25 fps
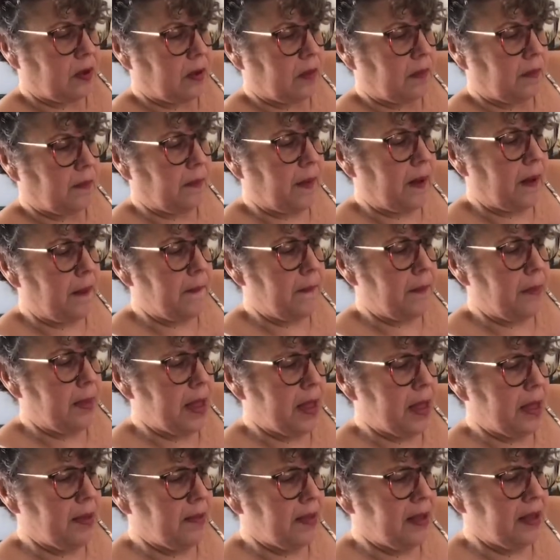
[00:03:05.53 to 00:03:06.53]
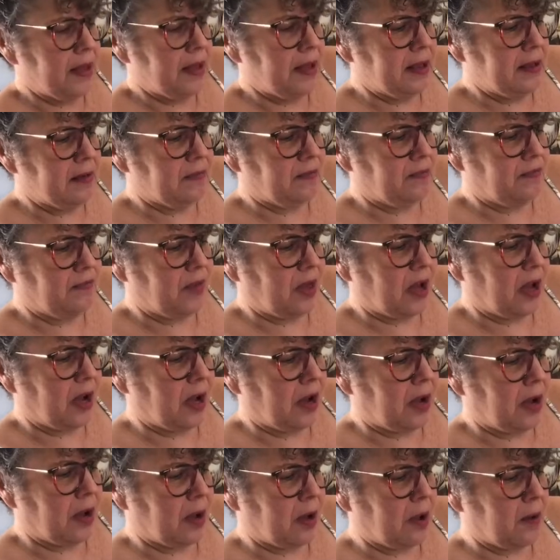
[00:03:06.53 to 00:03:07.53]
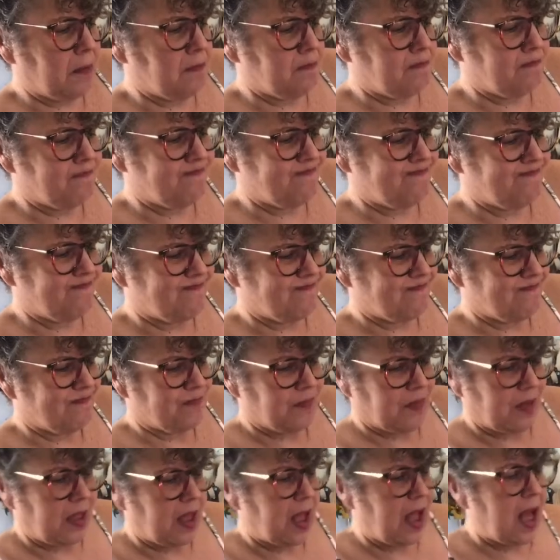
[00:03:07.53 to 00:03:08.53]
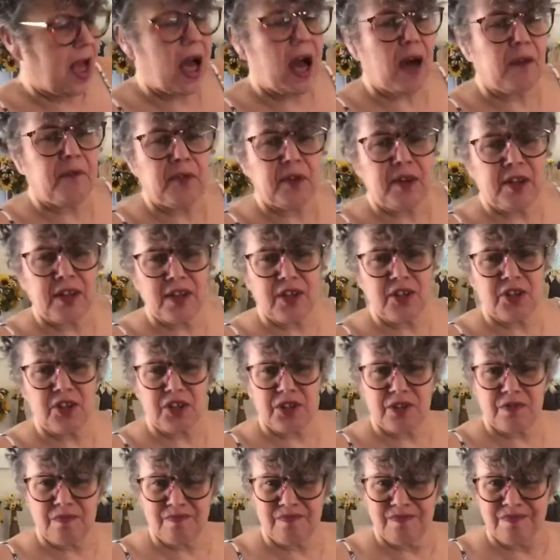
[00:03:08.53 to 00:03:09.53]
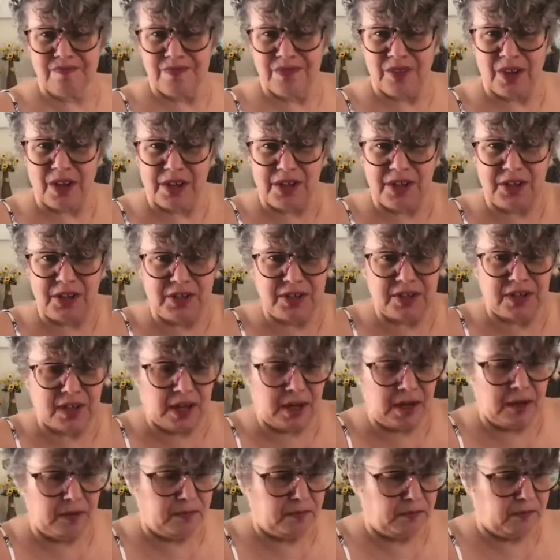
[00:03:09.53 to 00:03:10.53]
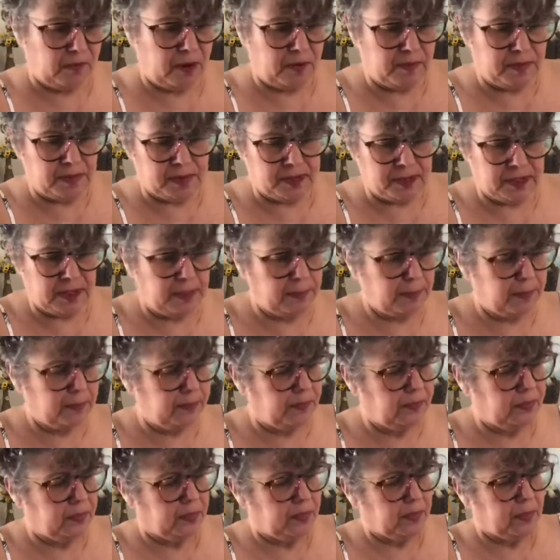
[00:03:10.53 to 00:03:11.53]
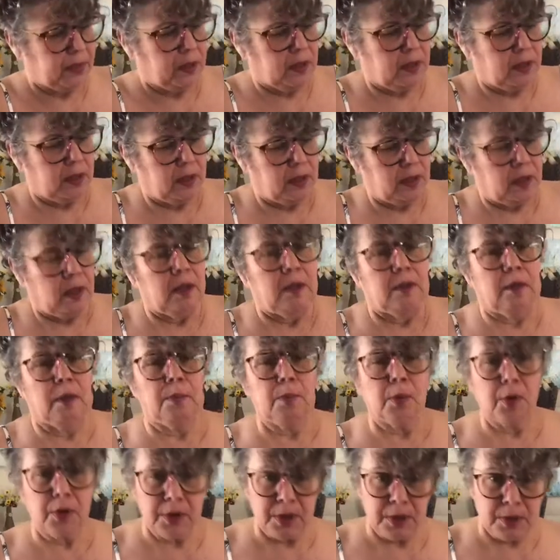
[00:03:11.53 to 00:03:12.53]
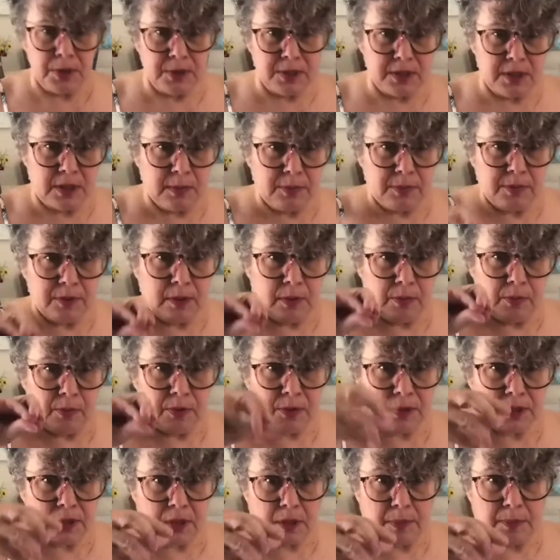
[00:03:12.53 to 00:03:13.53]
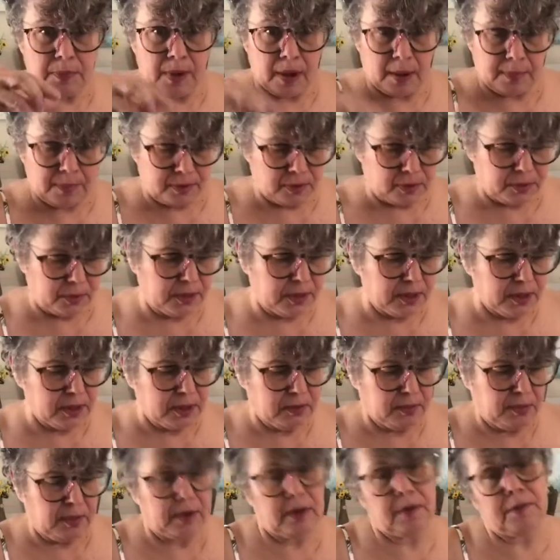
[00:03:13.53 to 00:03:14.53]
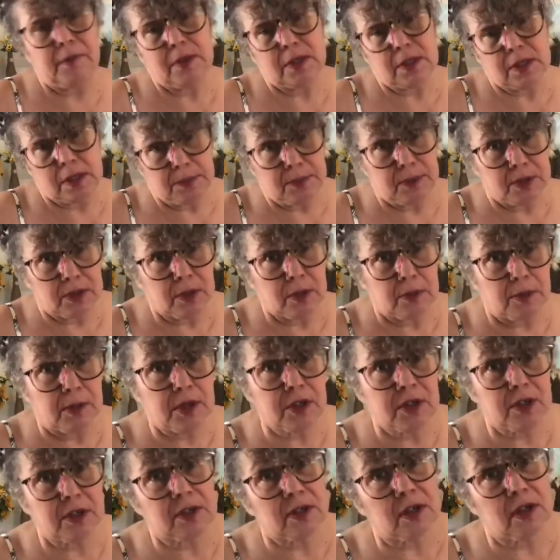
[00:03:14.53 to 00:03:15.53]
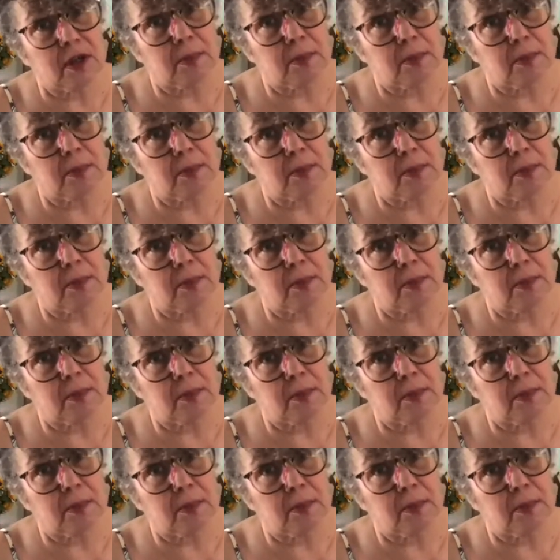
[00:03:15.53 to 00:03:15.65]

About maybe a ½ inch on each side of a snip. The more you snip it, the more it's going to pop and twist. But if you snip it too much, it's going to